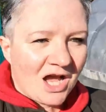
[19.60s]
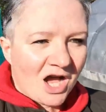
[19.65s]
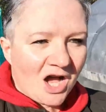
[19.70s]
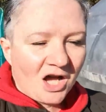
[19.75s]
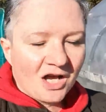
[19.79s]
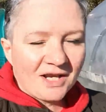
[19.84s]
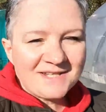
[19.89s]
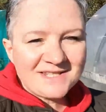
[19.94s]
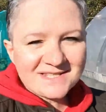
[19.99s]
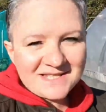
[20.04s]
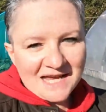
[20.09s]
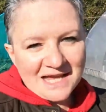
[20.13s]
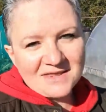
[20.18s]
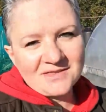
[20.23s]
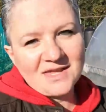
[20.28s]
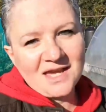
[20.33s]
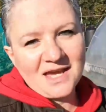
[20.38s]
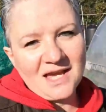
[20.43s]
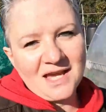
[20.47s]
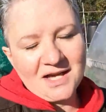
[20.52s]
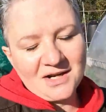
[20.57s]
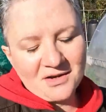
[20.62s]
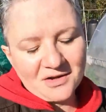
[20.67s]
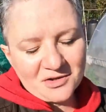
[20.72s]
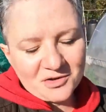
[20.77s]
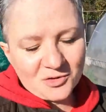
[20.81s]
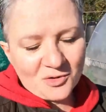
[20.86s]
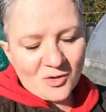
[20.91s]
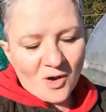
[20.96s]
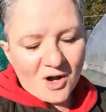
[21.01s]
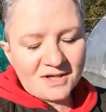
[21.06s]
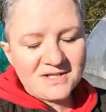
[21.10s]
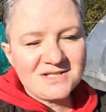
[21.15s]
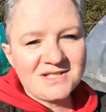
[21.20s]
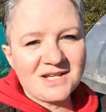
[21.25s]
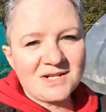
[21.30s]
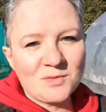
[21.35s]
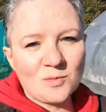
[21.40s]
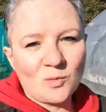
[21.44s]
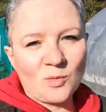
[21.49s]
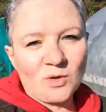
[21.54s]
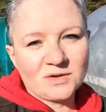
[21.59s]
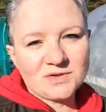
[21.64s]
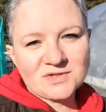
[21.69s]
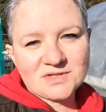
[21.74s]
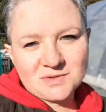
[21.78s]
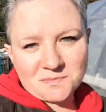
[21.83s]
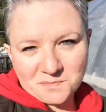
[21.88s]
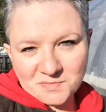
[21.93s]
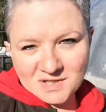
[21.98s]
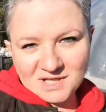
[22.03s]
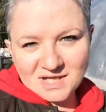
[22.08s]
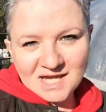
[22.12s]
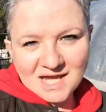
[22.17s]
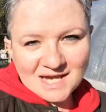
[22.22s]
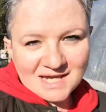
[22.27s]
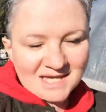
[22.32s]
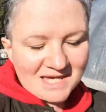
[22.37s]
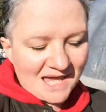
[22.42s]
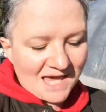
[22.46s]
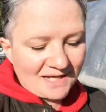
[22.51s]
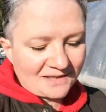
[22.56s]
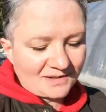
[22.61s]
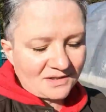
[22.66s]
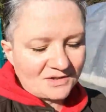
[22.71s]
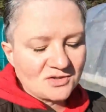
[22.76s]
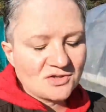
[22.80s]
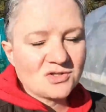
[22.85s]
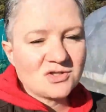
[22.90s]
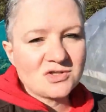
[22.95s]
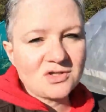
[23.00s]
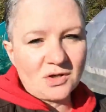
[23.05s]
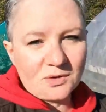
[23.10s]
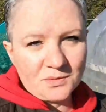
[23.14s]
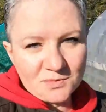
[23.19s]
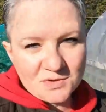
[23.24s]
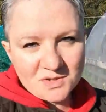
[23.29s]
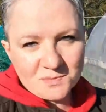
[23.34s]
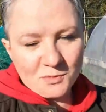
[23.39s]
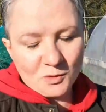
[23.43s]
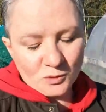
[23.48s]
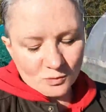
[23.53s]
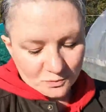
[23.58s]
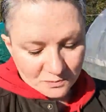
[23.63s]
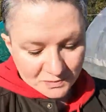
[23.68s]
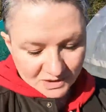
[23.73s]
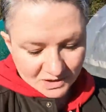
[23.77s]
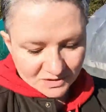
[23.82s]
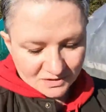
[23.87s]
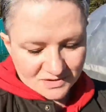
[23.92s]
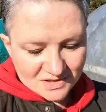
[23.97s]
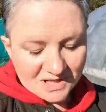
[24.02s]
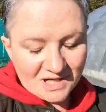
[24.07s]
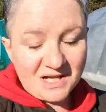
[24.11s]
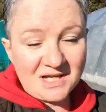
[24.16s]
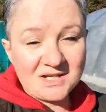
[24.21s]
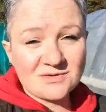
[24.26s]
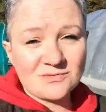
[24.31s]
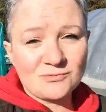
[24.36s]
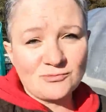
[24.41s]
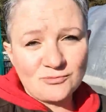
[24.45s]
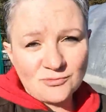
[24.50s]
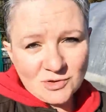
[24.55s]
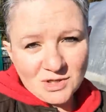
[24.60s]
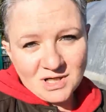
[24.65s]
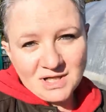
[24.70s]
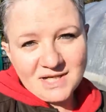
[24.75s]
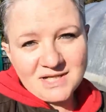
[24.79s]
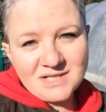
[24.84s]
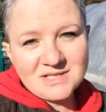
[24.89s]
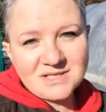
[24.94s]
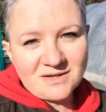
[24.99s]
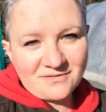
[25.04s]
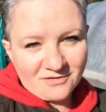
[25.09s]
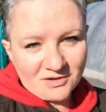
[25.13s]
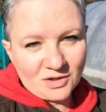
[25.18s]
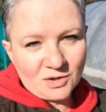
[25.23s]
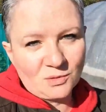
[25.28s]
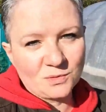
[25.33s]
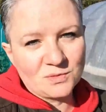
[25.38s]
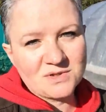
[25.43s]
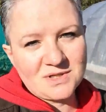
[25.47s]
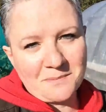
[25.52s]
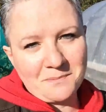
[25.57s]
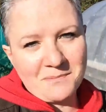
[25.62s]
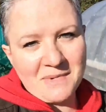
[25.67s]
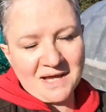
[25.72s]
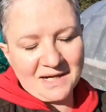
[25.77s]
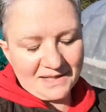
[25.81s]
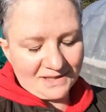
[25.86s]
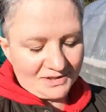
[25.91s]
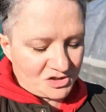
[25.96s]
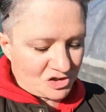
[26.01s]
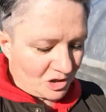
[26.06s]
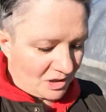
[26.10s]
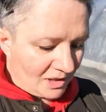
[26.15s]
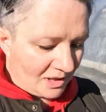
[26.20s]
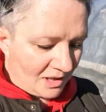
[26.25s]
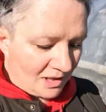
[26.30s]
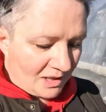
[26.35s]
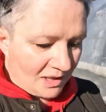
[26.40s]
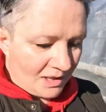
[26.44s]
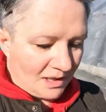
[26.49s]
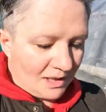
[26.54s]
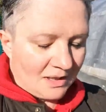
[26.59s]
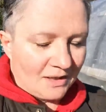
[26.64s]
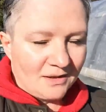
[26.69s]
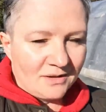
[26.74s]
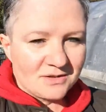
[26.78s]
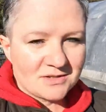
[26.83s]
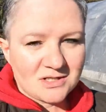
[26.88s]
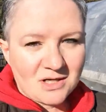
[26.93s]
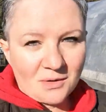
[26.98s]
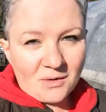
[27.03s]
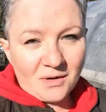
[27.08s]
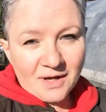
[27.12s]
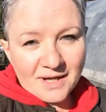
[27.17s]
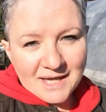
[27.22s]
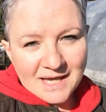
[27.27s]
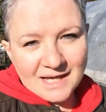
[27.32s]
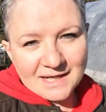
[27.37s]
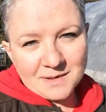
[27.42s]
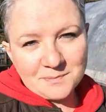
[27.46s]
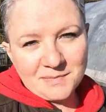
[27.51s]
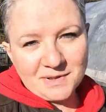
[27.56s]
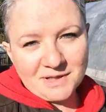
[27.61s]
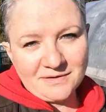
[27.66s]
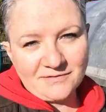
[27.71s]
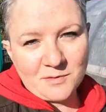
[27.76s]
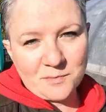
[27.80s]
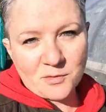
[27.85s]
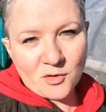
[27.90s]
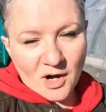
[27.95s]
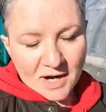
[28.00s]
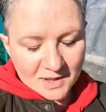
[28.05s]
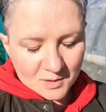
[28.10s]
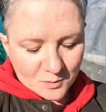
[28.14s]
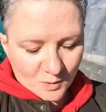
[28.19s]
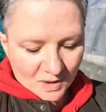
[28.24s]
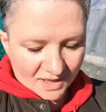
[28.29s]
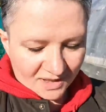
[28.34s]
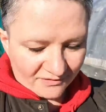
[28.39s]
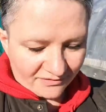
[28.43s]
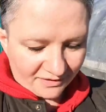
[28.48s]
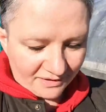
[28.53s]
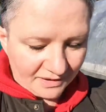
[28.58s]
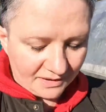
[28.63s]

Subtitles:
I sat there and I thought I didn't want something, again, so small, because it is really difficult to manage. So I had a bit of a brainwave.